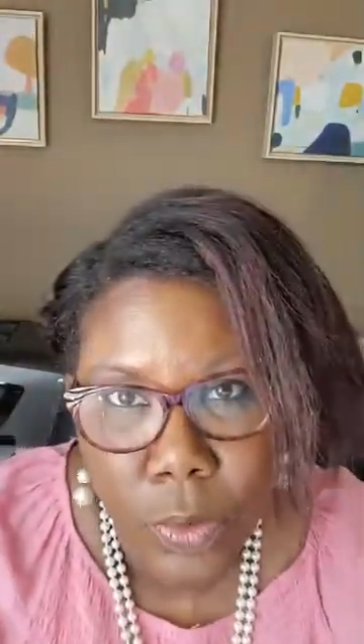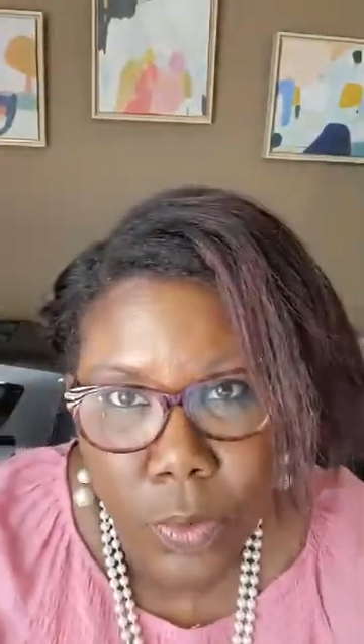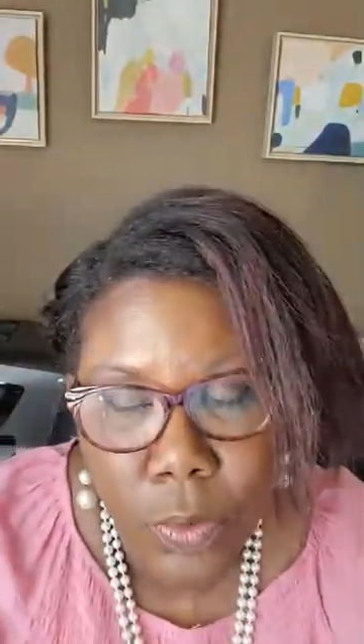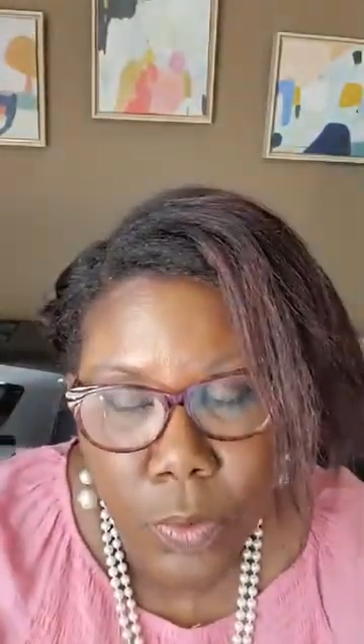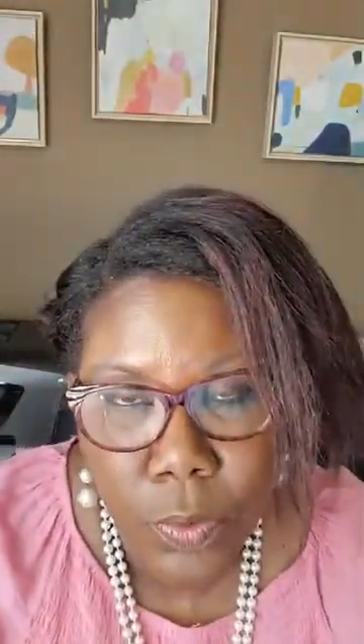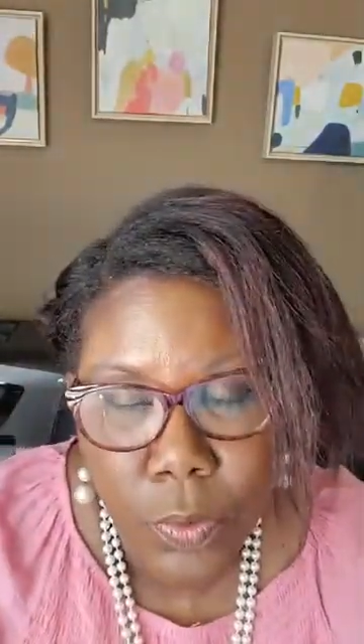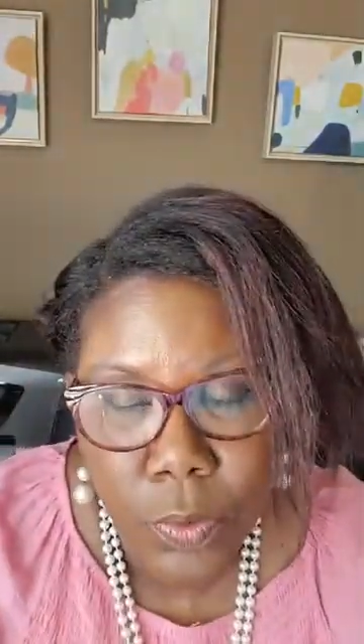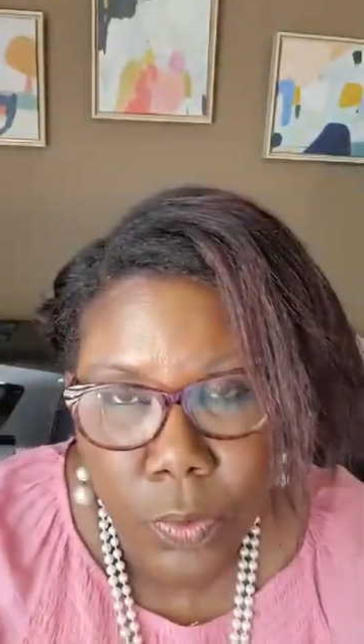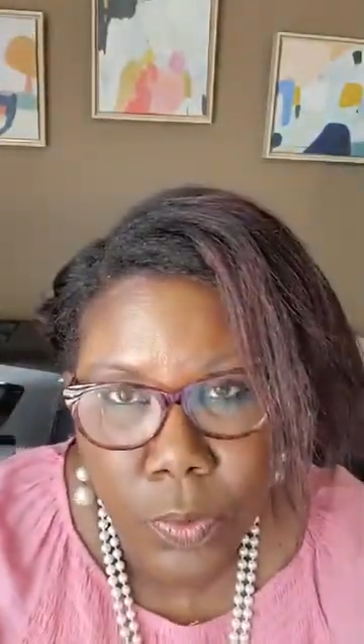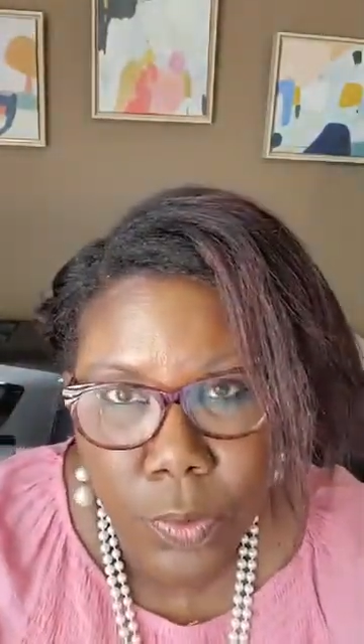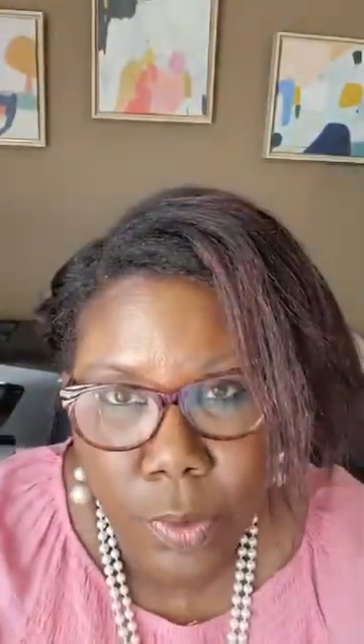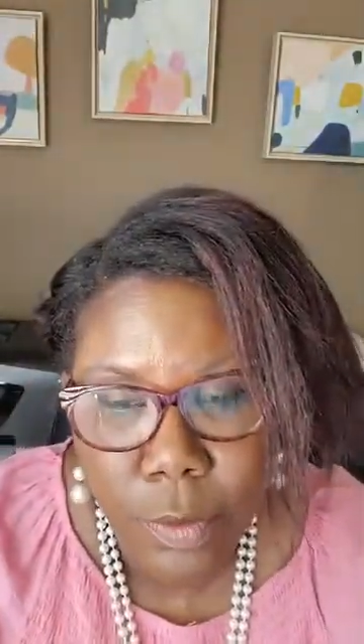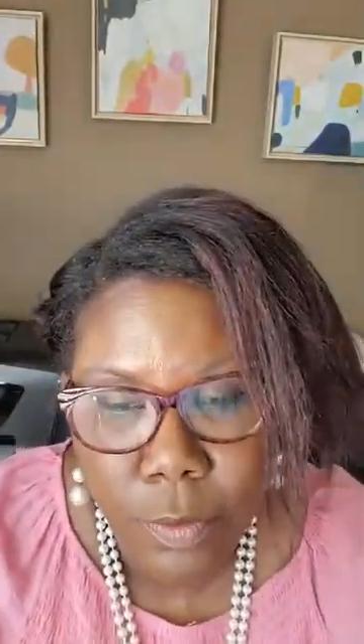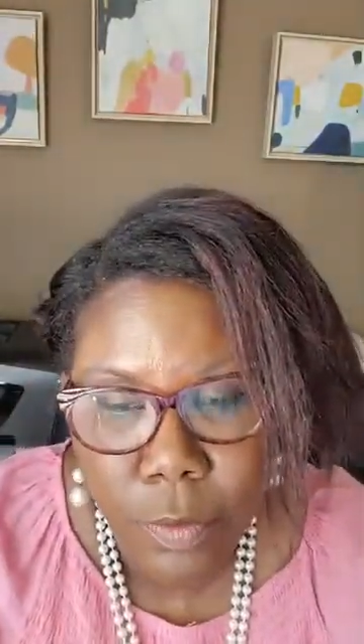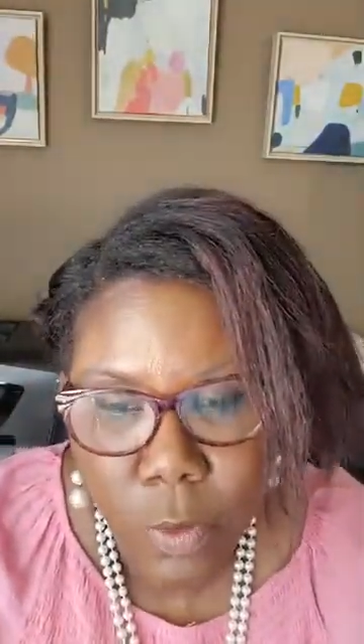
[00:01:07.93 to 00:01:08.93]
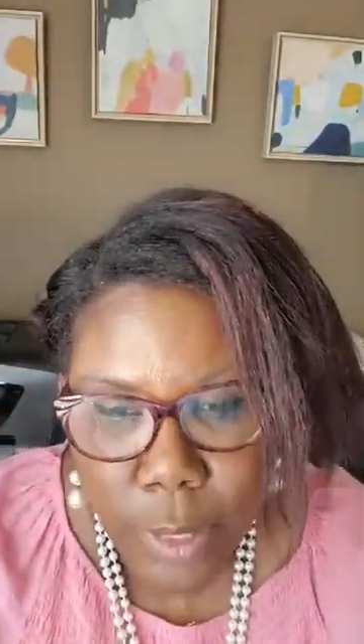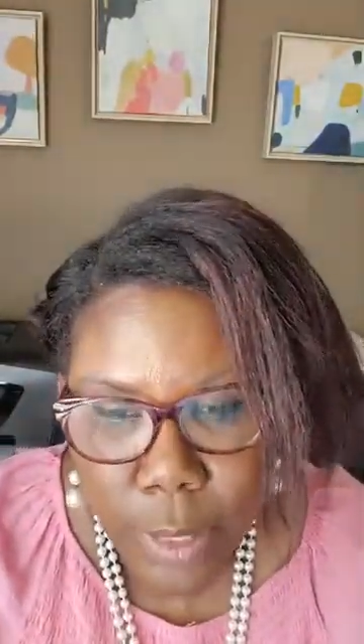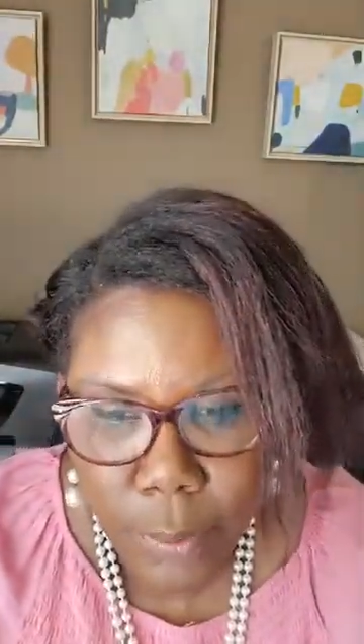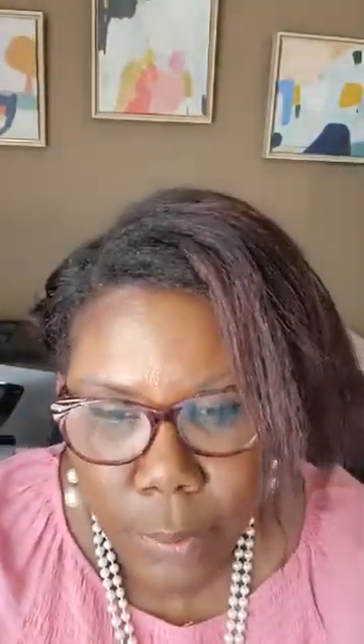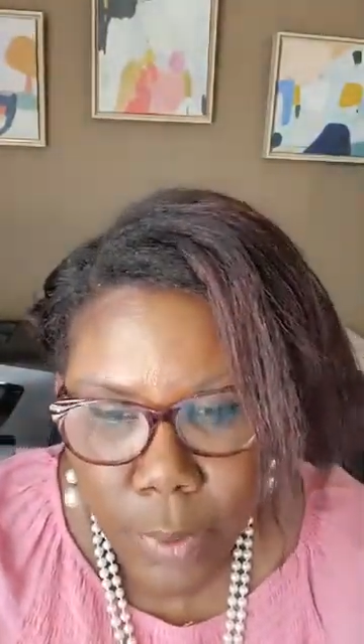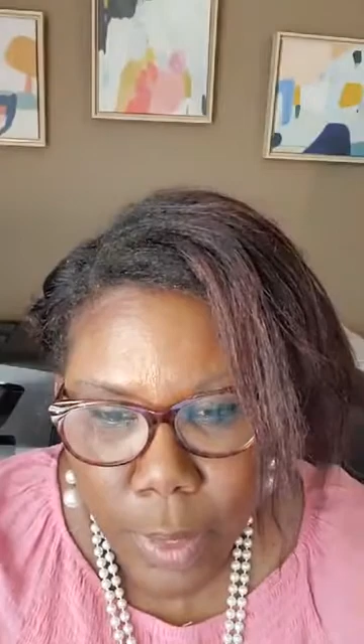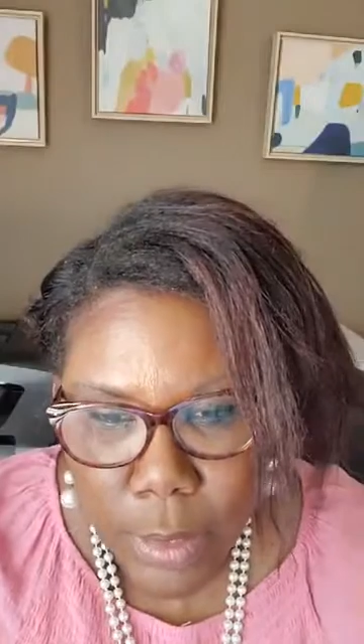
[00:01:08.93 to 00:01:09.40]
through the
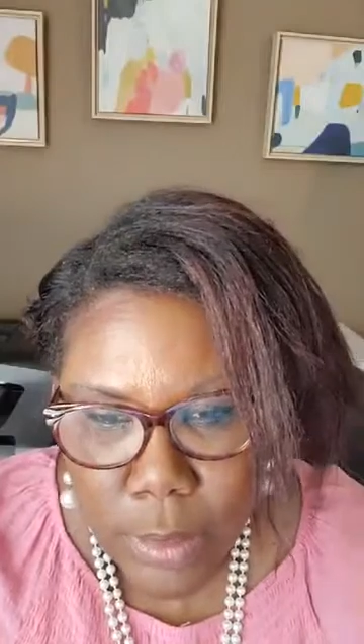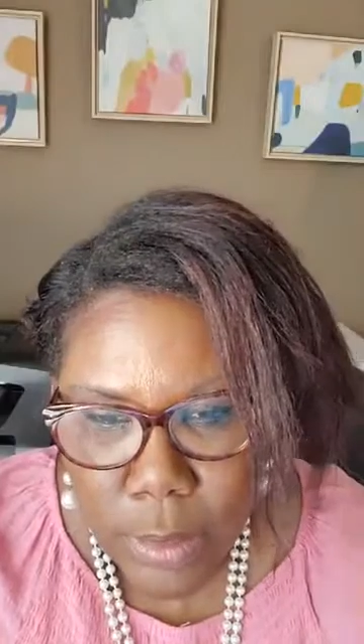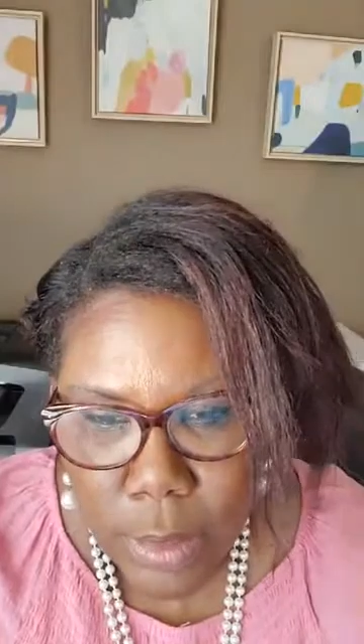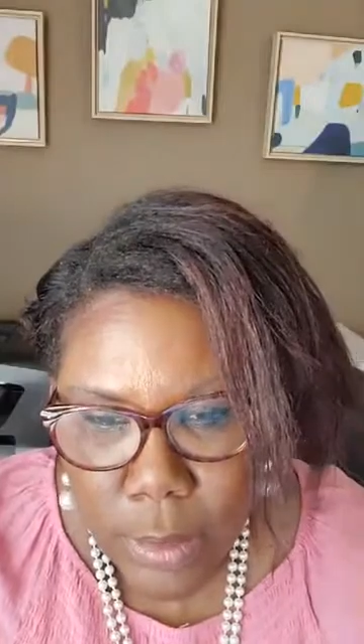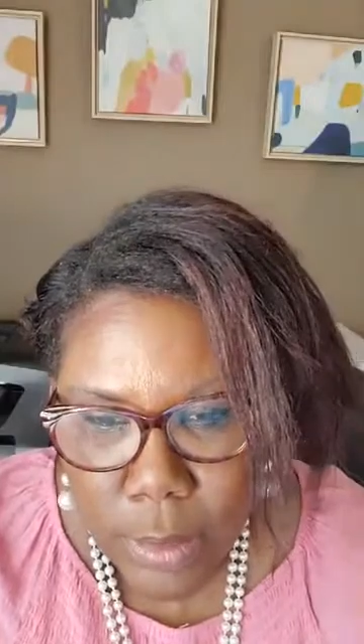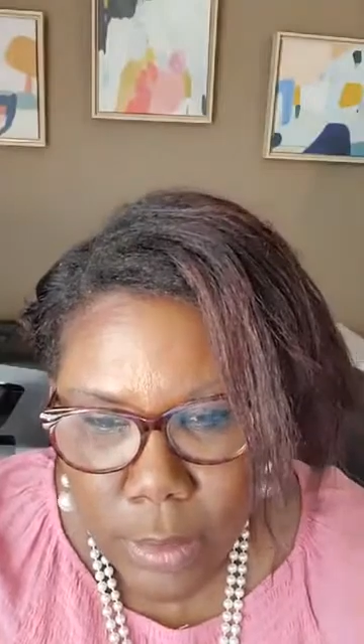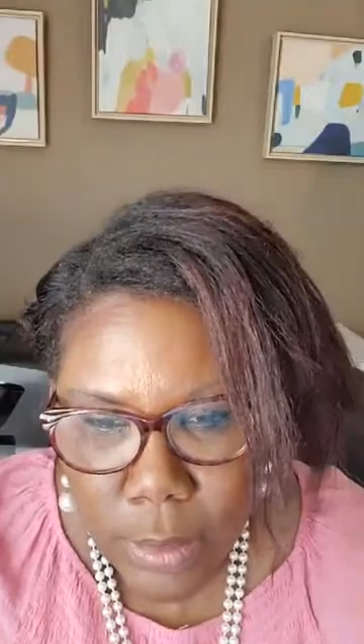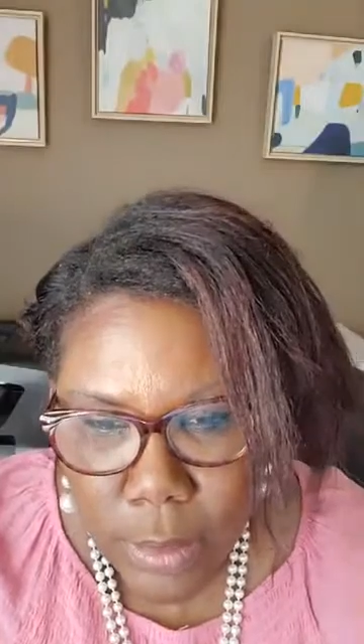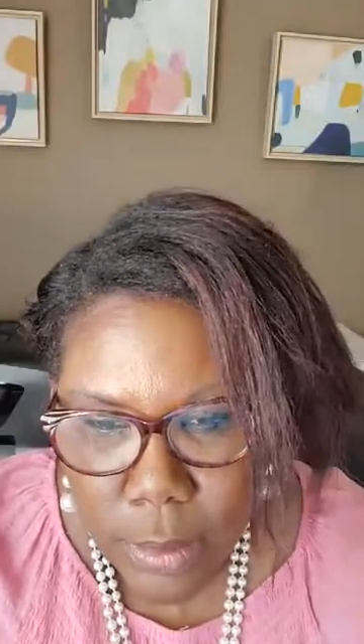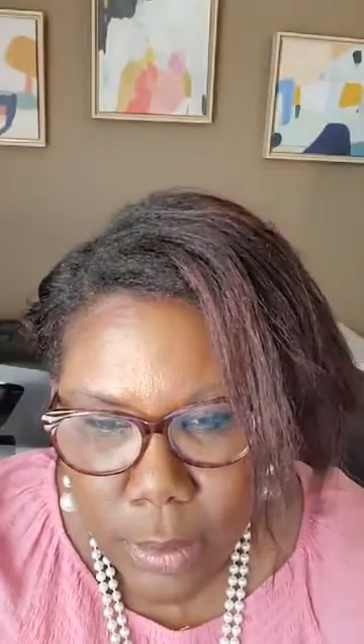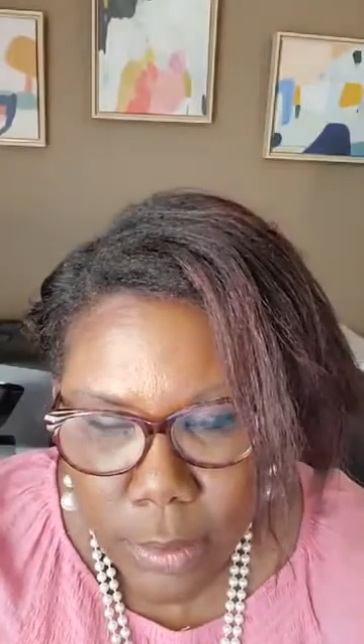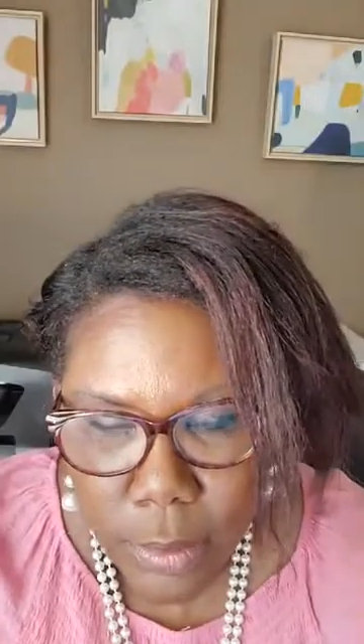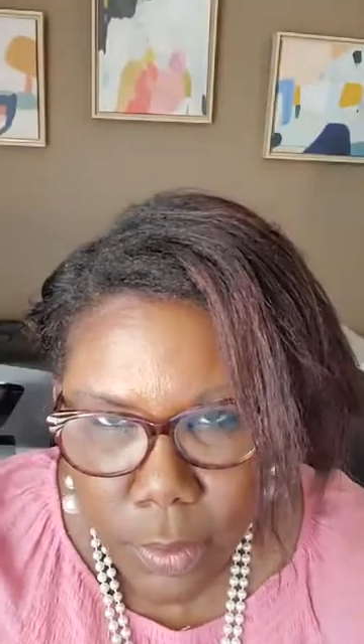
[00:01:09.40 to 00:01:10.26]
FOIA process,